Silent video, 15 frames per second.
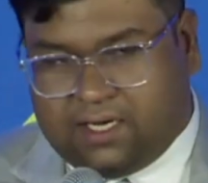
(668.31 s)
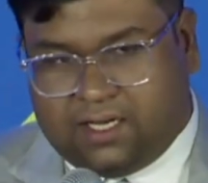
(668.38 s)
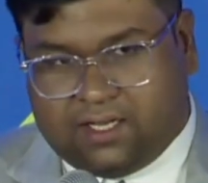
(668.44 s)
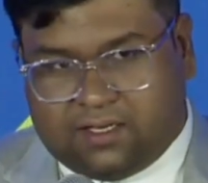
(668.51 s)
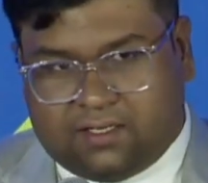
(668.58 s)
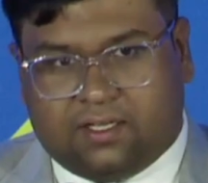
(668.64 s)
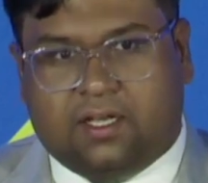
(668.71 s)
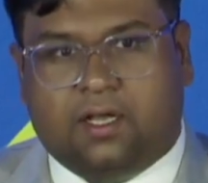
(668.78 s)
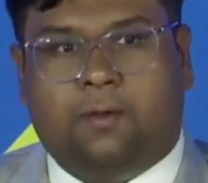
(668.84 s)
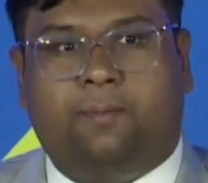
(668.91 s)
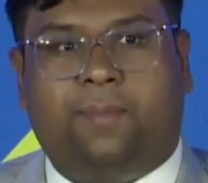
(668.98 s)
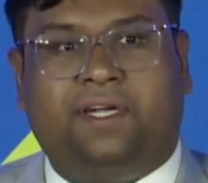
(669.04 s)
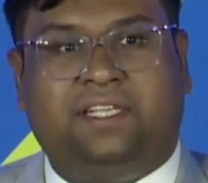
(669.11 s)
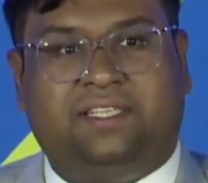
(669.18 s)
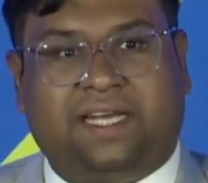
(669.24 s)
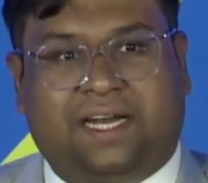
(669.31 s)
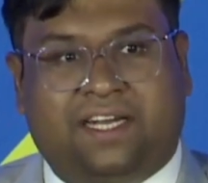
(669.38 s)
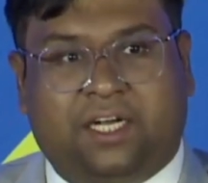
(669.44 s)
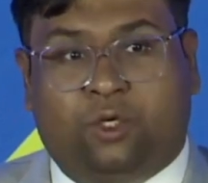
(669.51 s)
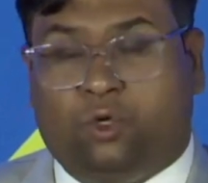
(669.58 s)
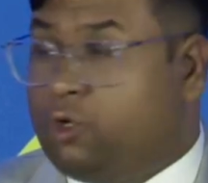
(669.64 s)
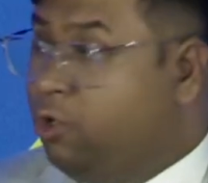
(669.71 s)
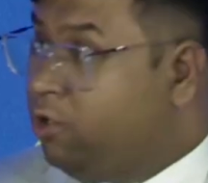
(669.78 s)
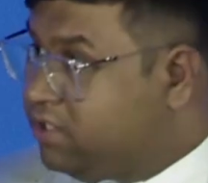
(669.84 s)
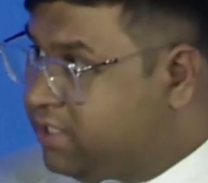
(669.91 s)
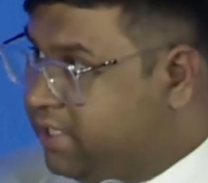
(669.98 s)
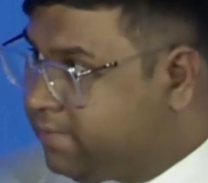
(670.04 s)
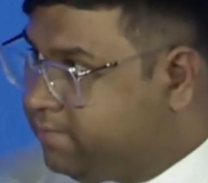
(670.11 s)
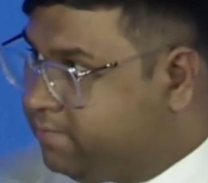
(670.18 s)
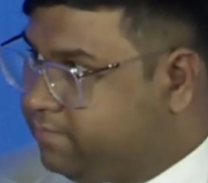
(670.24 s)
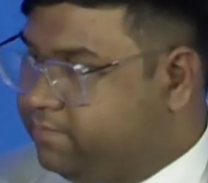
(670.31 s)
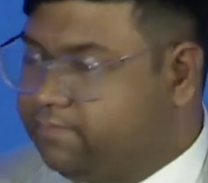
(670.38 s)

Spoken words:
earlier, but decided to close them.